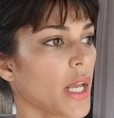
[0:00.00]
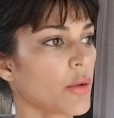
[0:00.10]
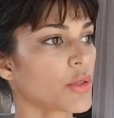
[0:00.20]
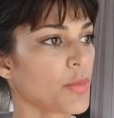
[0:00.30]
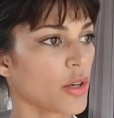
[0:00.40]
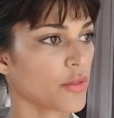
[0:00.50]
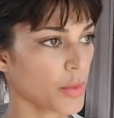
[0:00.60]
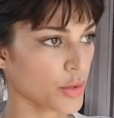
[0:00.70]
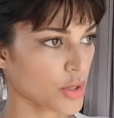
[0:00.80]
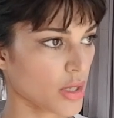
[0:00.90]
He was part of a
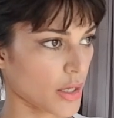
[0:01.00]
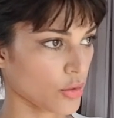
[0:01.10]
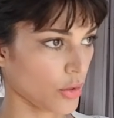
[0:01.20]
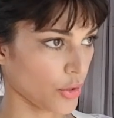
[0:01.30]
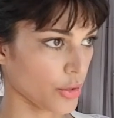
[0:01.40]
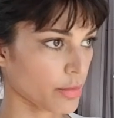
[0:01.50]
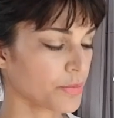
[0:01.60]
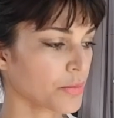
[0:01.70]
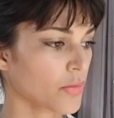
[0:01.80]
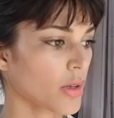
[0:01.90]
motorcycle group,
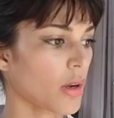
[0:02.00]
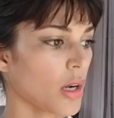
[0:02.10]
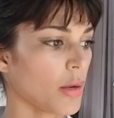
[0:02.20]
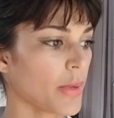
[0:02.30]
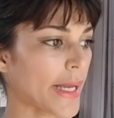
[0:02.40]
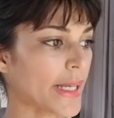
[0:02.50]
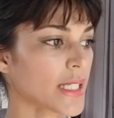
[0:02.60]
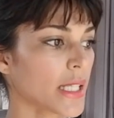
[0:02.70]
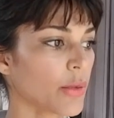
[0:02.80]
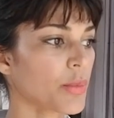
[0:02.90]
and
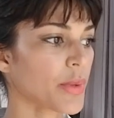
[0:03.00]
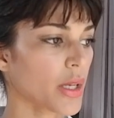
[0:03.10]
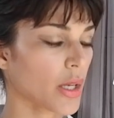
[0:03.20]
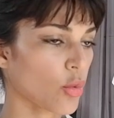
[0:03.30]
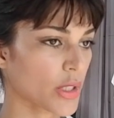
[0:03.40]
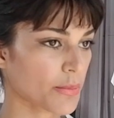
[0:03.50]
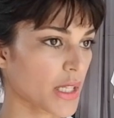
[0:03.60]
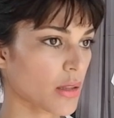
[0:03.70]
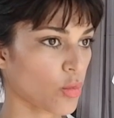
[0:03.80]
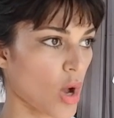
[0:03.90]
he would always
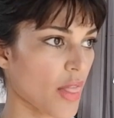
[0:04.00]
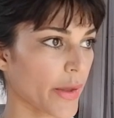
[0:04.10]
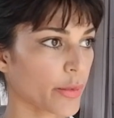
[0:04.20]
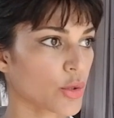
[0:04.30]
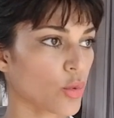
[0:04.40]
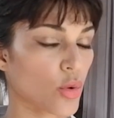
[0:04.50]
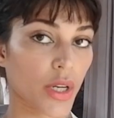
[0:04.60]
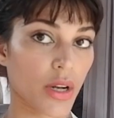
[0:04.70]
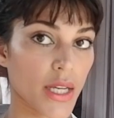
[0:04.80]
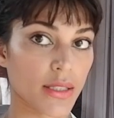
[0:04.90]
be the one that would
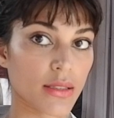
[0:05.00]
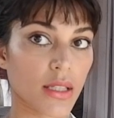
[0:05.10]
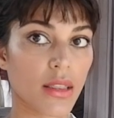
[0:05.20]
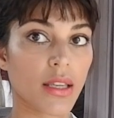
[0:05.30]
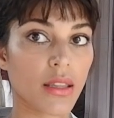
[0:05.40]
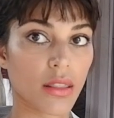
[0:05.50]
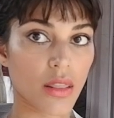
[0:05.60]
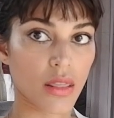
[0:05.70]
organize the